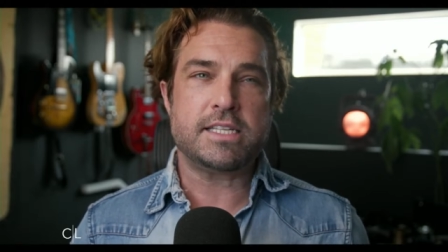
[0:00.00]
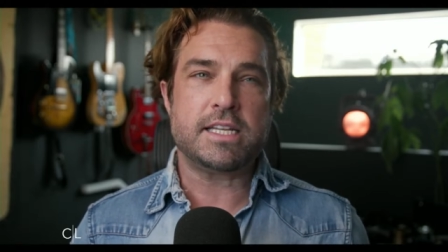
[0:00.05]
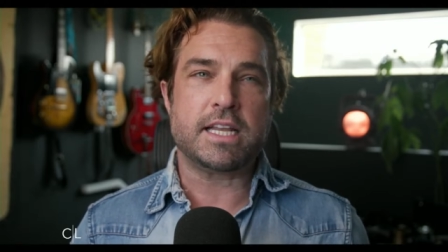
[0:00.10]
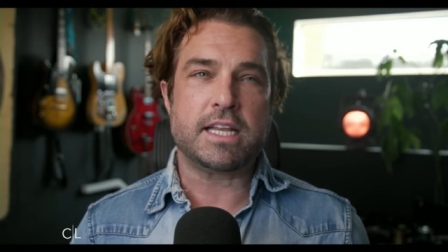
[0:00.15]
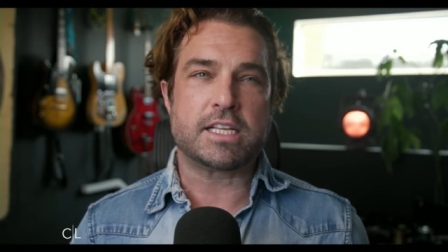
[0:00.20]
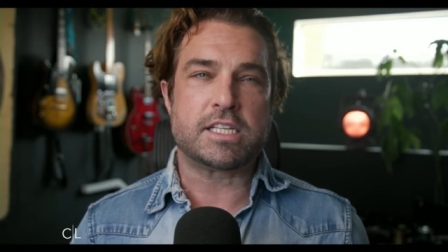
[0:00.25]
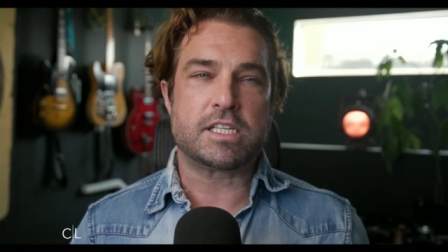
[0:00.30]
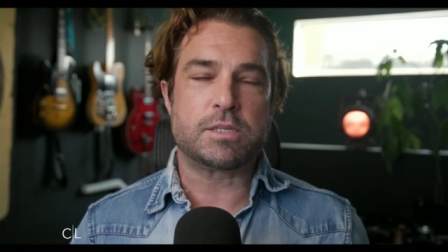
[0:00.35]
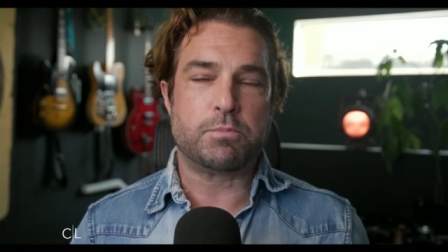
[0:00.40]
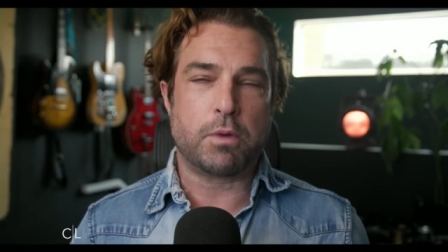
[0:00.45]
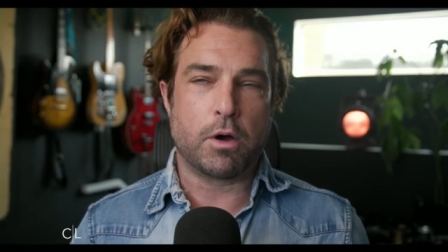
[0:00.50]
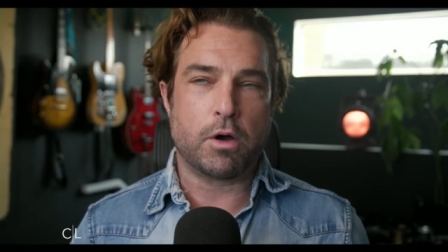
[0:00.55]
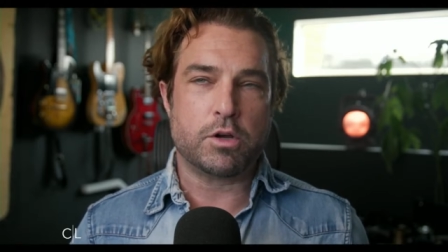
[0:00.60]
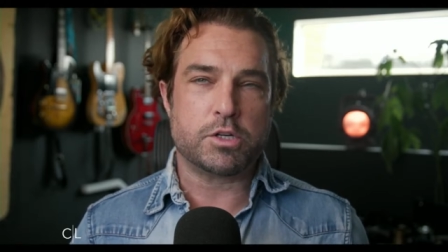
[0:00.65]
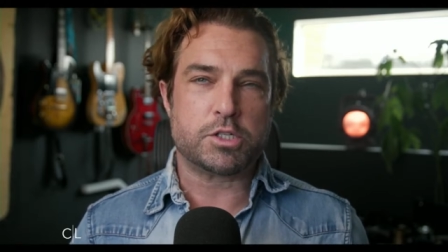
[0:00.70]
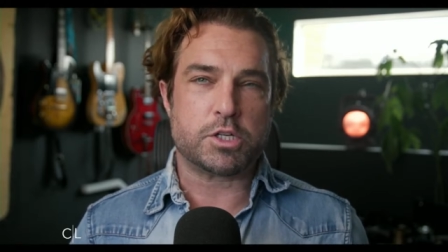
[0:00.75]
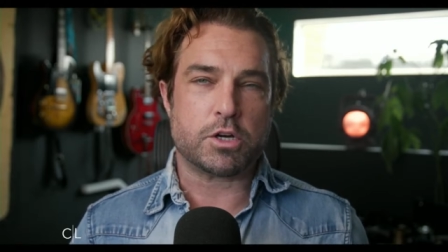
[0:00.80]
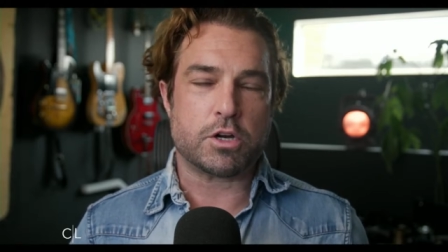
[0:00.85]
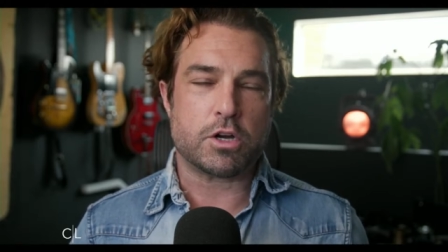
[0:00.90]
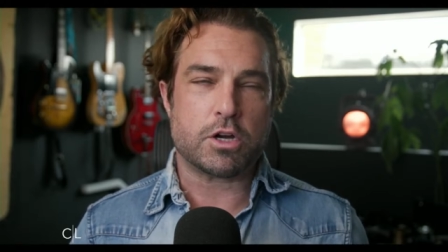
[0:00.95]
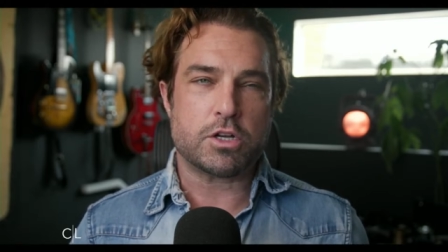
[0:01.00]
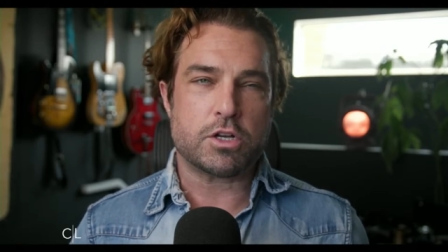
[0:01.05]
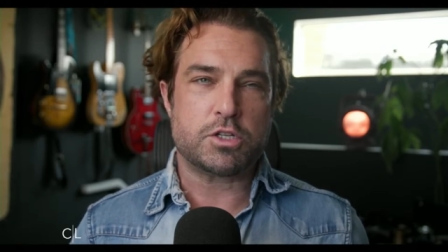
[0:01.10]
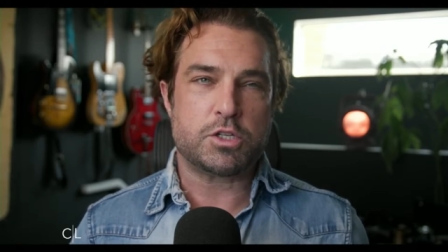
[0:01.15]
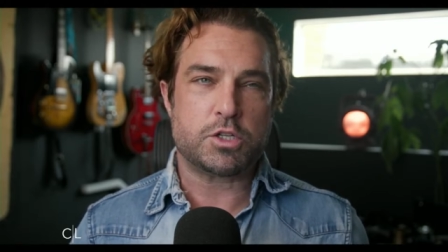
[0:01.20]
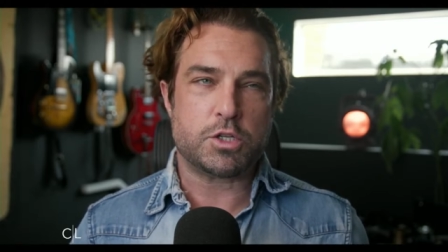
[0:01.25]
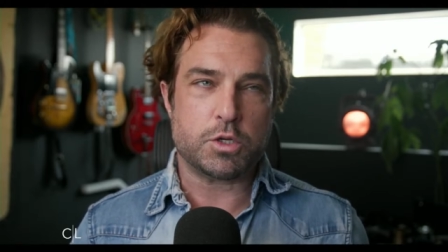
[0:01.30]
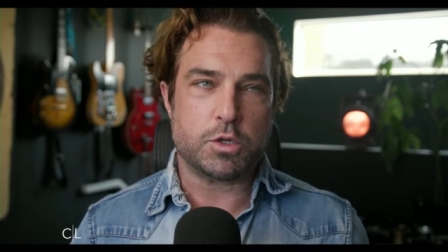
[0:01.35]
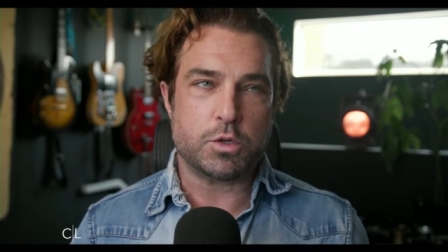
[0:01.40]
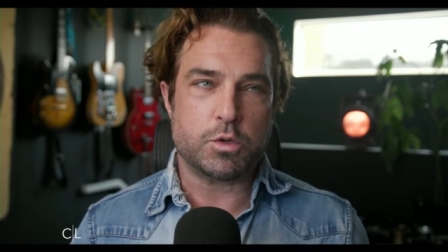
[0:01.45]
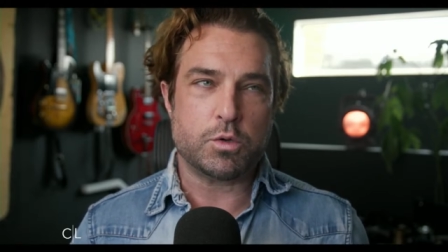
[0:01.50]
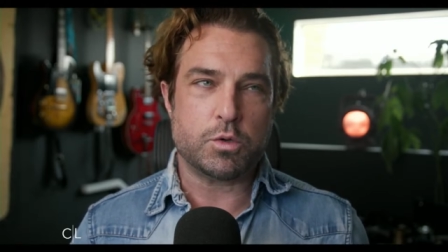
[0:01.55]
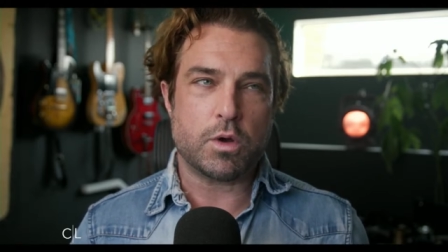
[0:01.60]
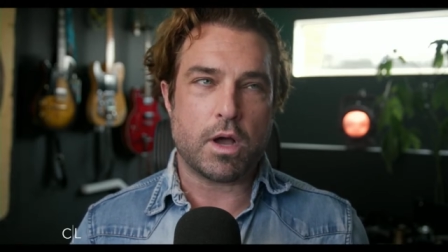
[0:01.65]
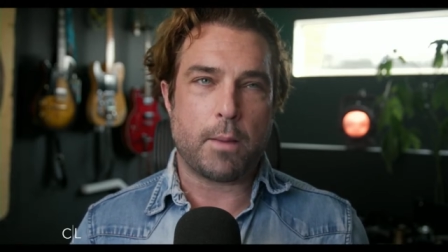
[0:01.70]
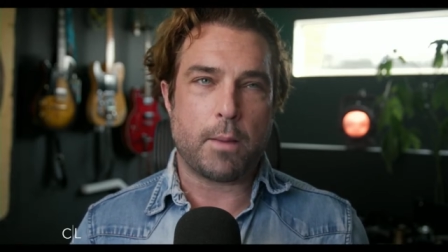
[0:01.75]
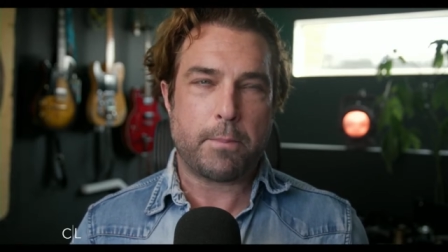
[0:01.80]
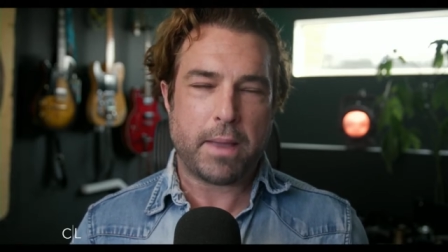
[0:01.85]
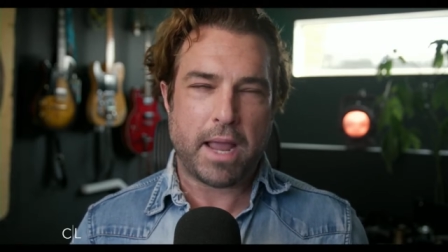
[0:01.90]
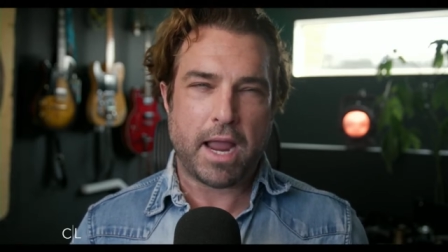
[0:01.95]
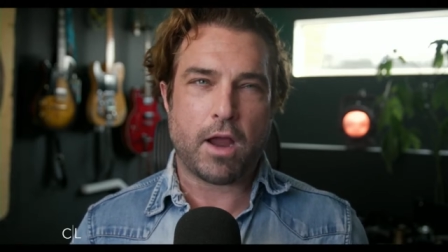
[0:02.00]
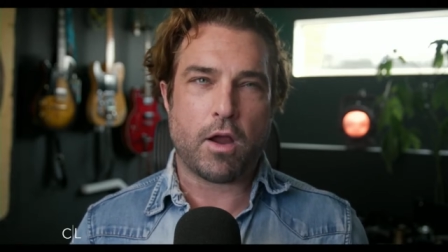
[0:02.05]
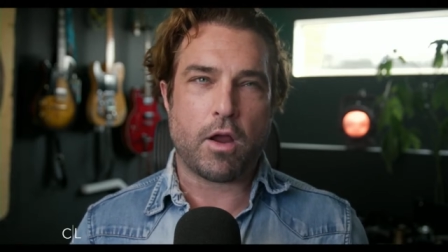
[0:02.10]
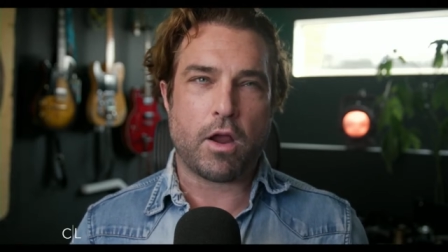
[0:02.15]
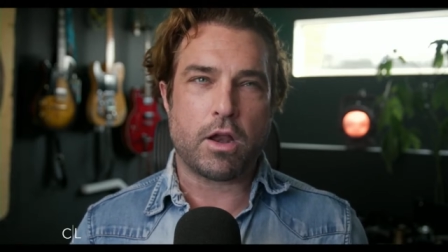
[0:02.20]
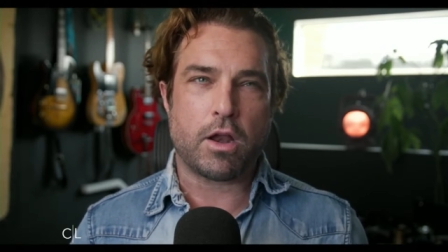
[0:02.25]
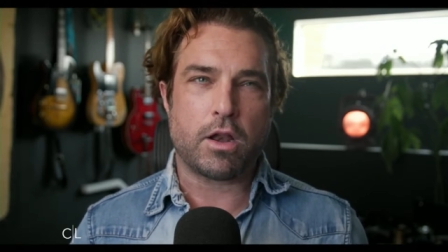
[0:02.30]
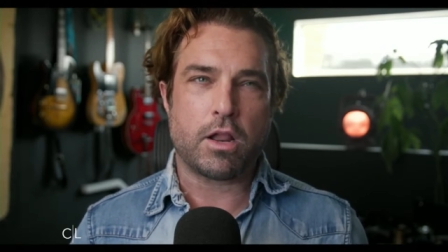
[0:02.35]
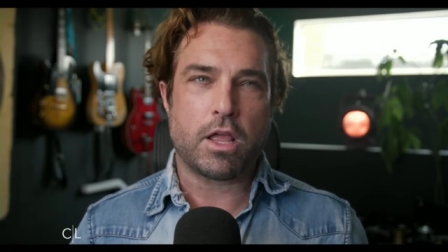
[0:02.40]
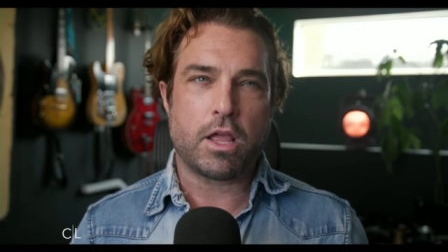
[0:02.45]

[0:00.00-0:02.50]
exposure to a parent